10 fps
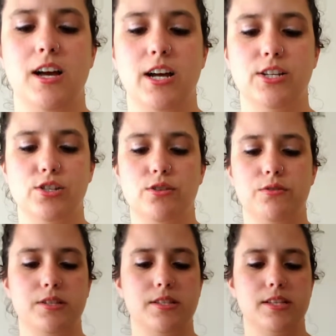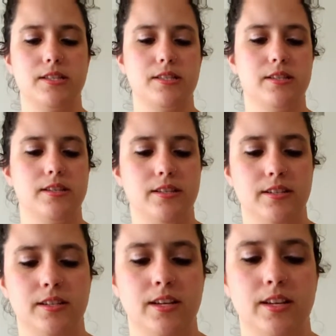I just noticed this.
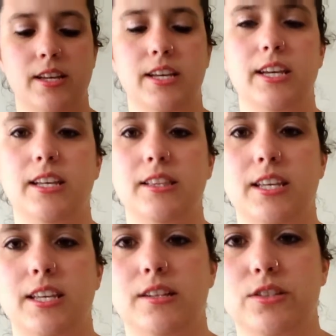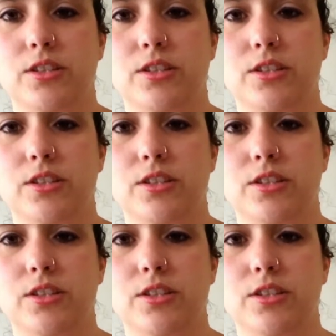In the heel